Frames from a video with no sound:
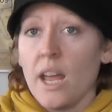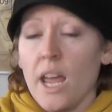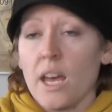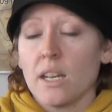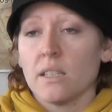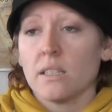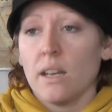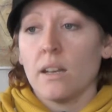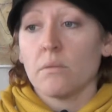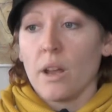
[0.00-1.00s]

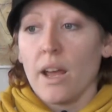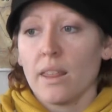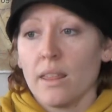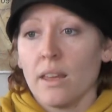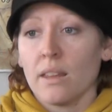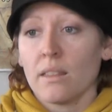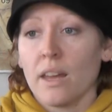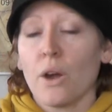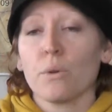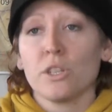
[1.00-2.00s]
and I think the
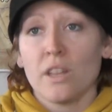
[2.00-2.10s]
outreach